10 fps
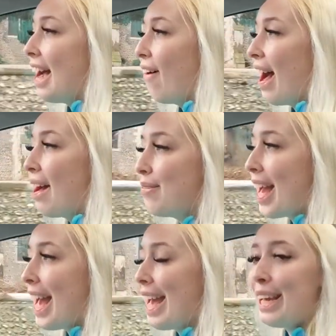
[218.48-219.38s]
now have
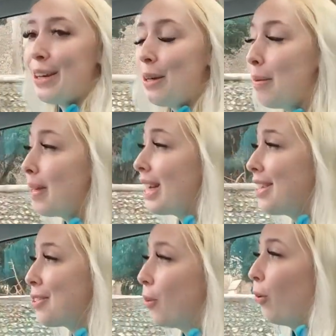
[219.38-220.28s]
a Uber
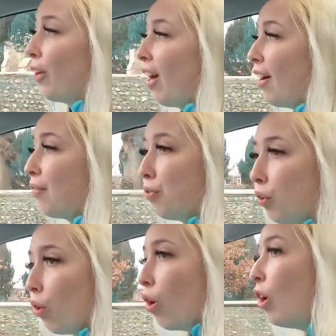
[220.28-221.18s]
Eats order
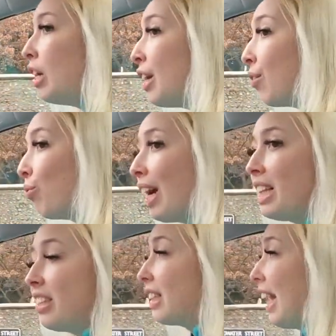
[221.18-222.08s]
for
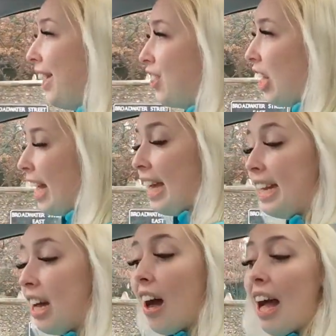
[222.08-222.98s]
Ren's
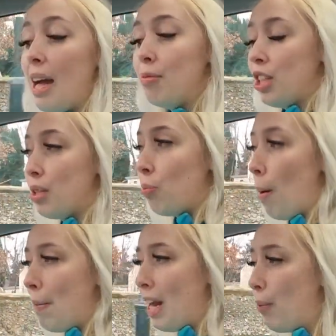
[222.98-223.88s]
Kitchen. I am just
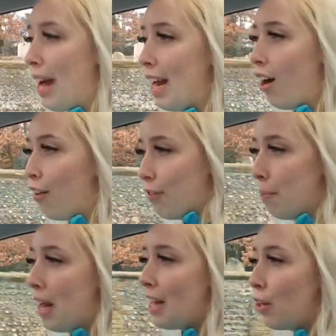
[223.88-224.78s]
one minute away, half a
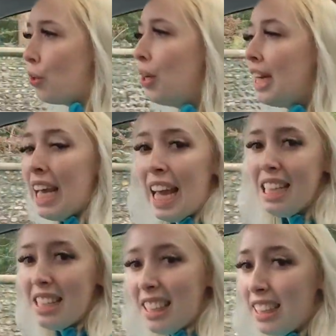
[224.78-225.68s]
mile.
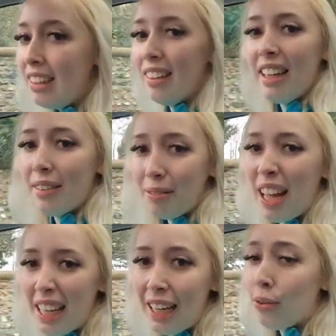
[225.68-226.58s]
It's a,
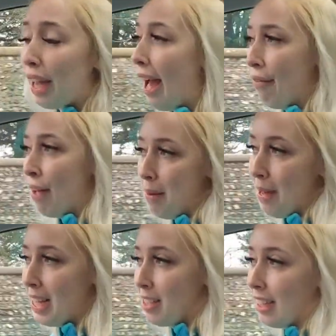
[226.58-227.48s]
a little cafe
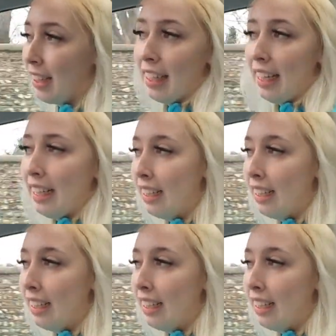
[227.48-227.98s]
basically.